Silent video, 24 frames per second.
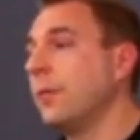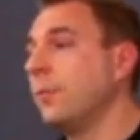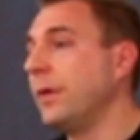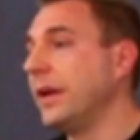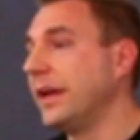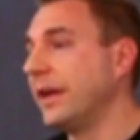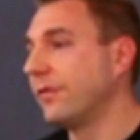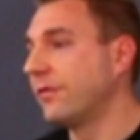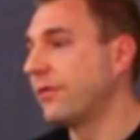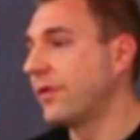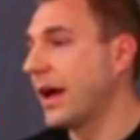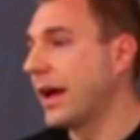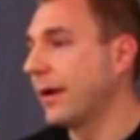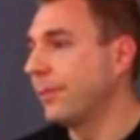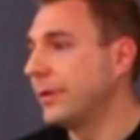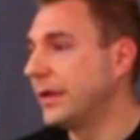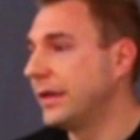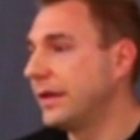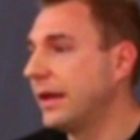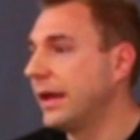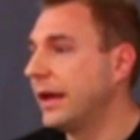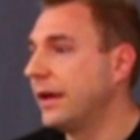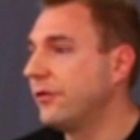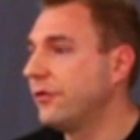Media
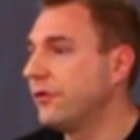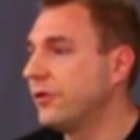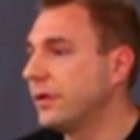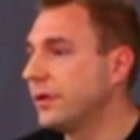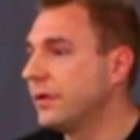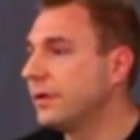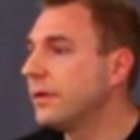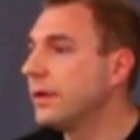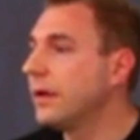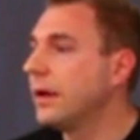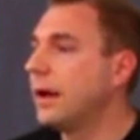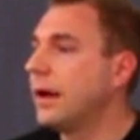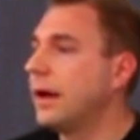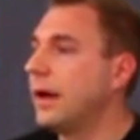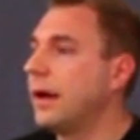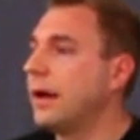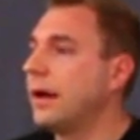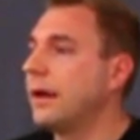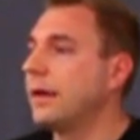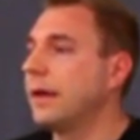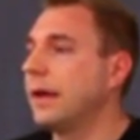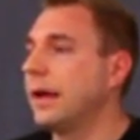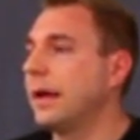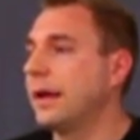fragmentation
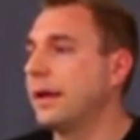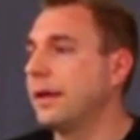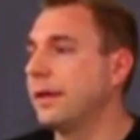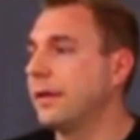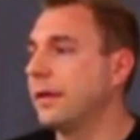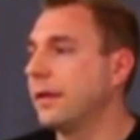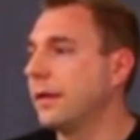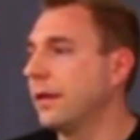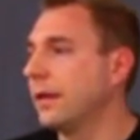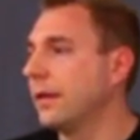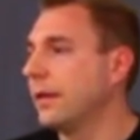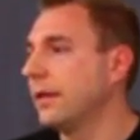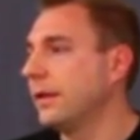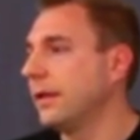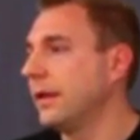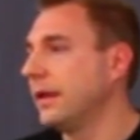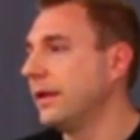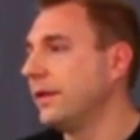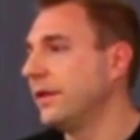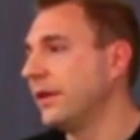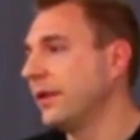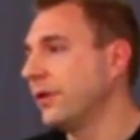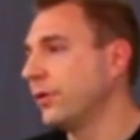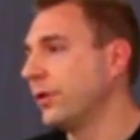and
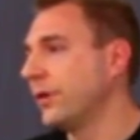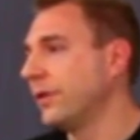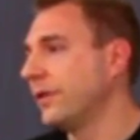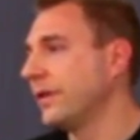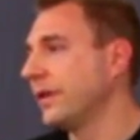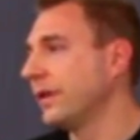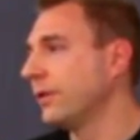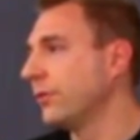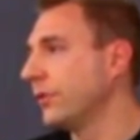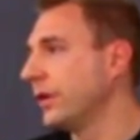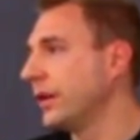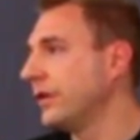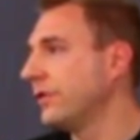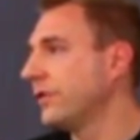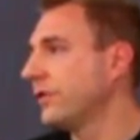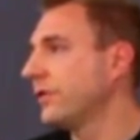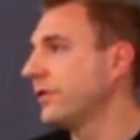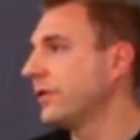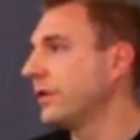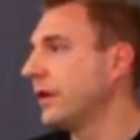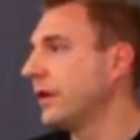the decreasing reach